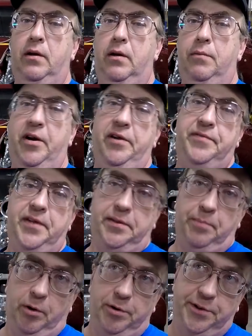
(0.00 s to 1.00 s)
Might have to take
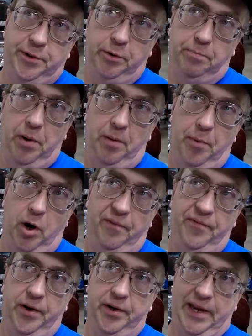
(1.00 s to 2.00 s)
the power steering pump
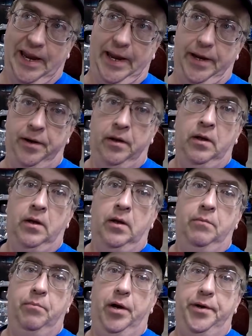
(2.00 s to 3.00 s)
off again,
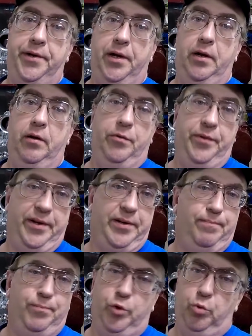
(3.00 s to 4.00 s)
but only
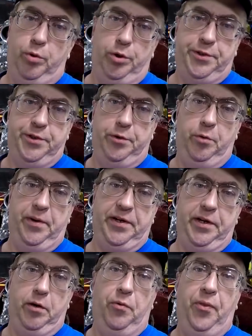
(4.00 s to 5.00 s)
2 bolts, so no big
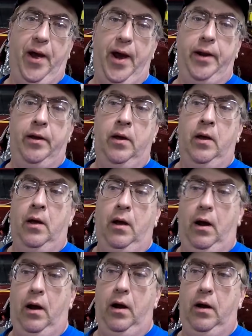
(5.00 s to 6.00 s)
deal with that.
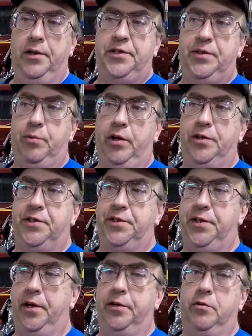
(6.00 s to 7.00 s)
Let's see what else is
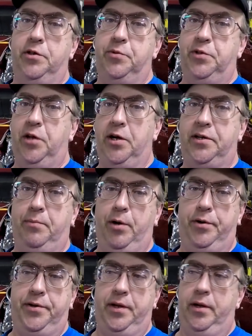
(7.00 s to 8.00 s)
done. Of course, we talked
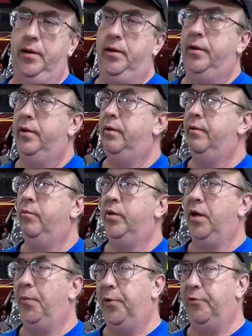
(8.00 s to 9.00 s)
about, we
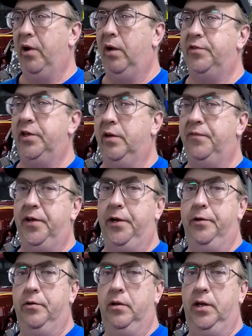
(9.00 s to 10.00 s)
got the drive shaft in
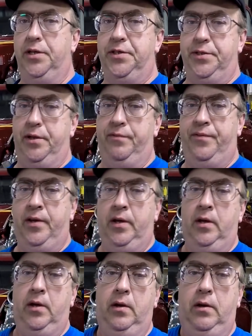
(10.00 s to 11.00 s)
and all that stuff.
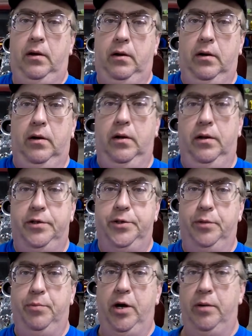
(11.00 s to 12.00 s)
So
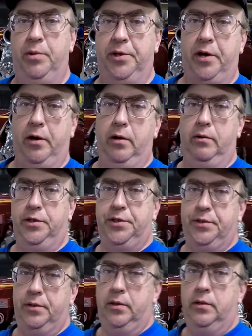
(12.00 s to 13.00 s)
the bottom of the car
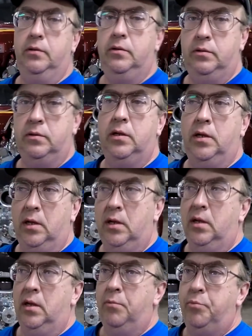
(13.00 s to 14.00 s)
is
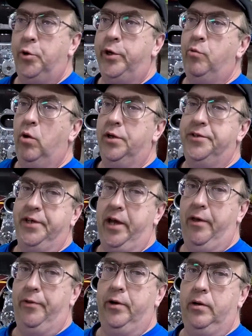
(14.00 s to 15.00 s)
pretty well
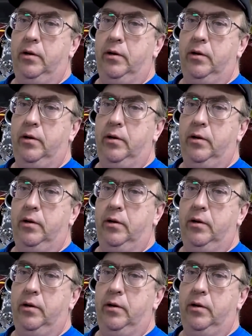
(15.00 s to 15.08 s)
together.